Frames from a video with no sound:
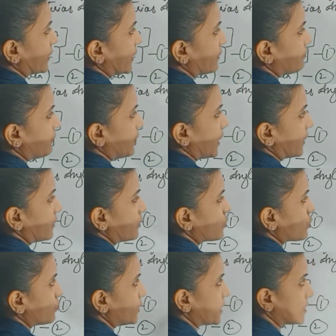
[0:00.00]
became
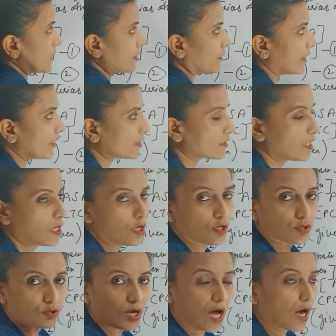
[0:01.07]
parallel to BC, right?
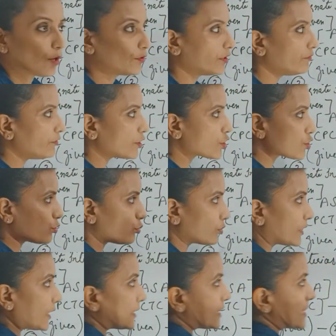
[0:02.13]
So how did we
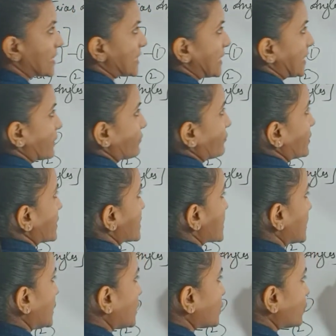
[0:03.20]
show that CF
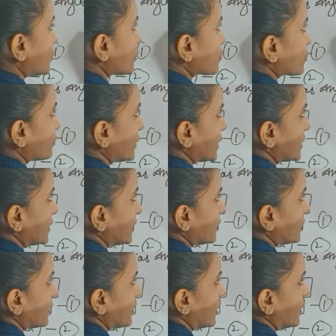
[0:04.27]
is equal to
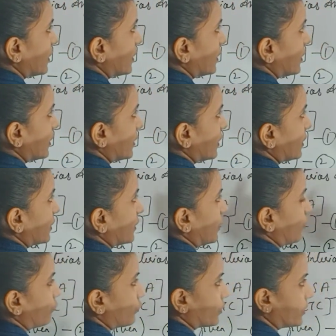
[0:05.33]
BD?
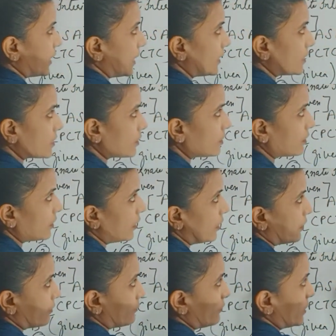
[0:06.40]
Now for that,
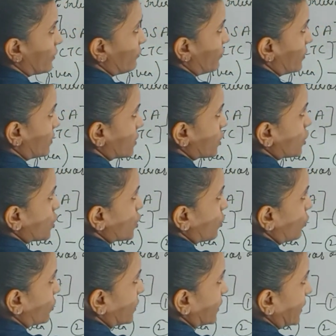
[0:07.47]
we first
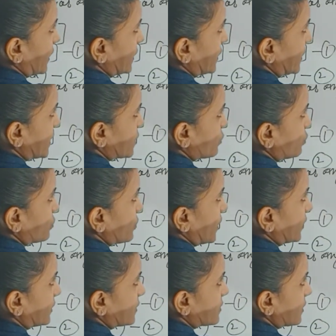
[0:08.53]
showed that these two
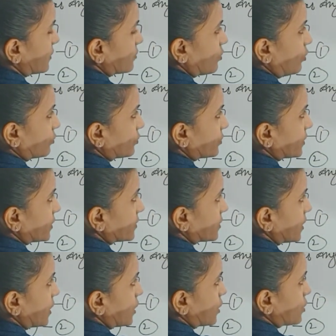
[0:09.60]
triangles are
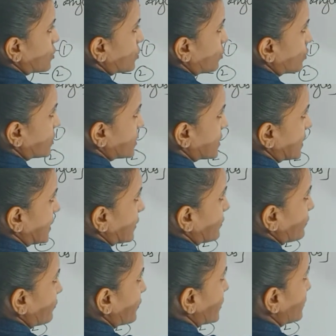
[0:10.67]
congruent. So
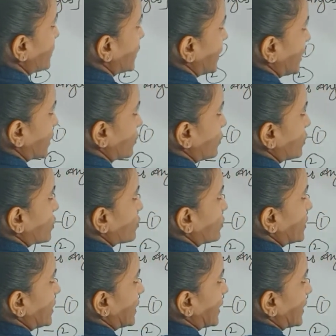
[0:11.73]
CF will be equal
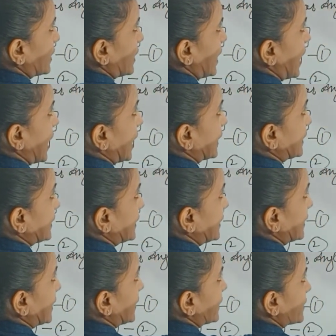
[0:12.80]
to DA and
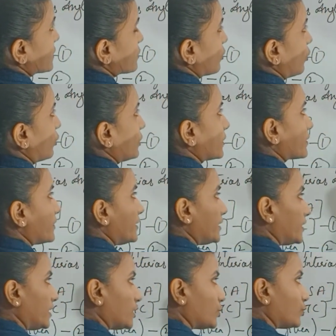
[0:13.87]
DA is
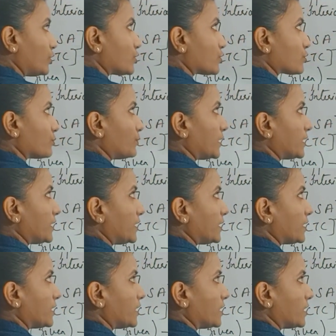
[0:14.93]
already equal to
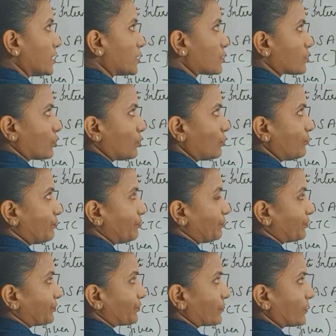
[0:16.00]
BD. So
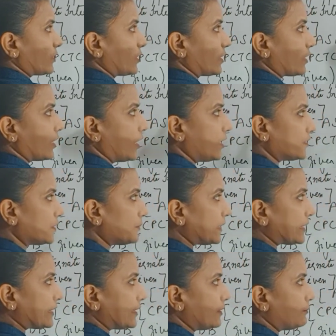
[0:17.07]

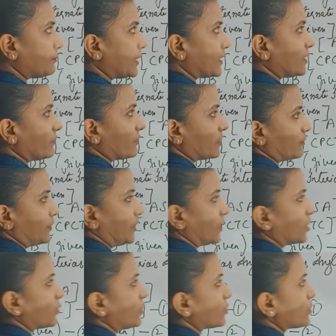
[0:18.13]
ultimately BD will
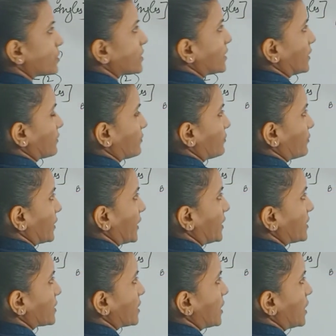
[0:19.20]
be equal to CF,
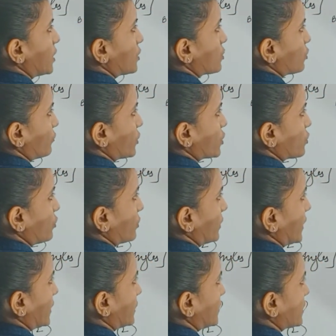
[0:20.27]
right? So we
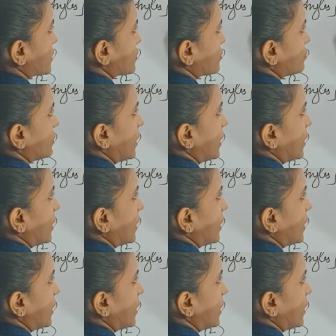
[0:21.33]
showed that these